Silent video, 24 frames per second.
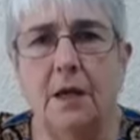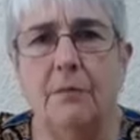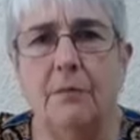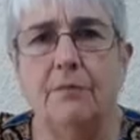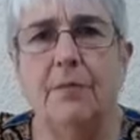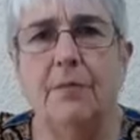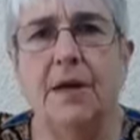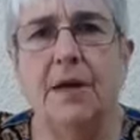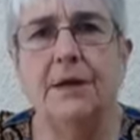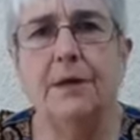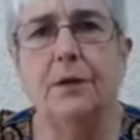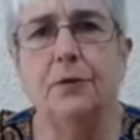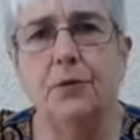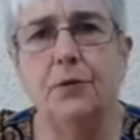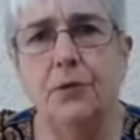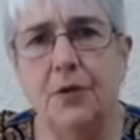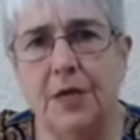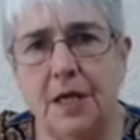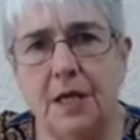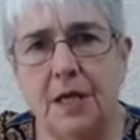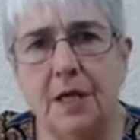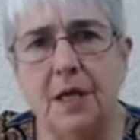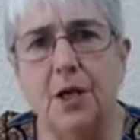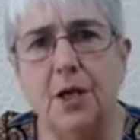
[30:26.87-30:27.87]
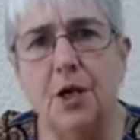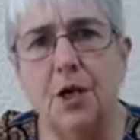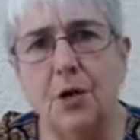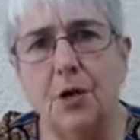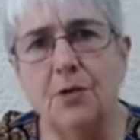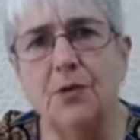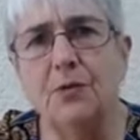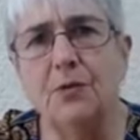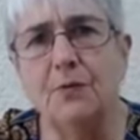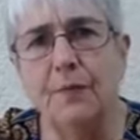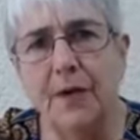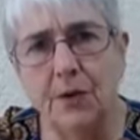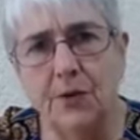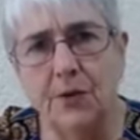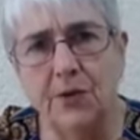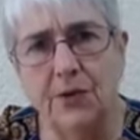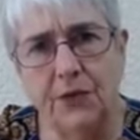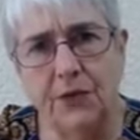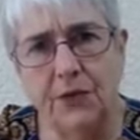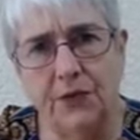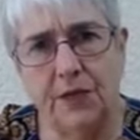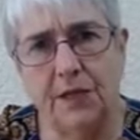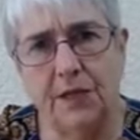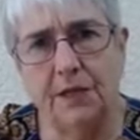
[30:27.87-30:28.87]
But the reader knows
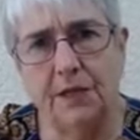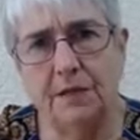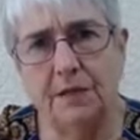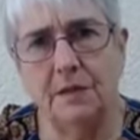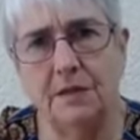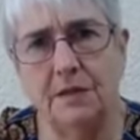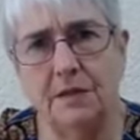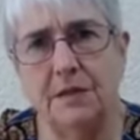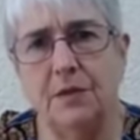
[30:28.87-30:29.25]
both things.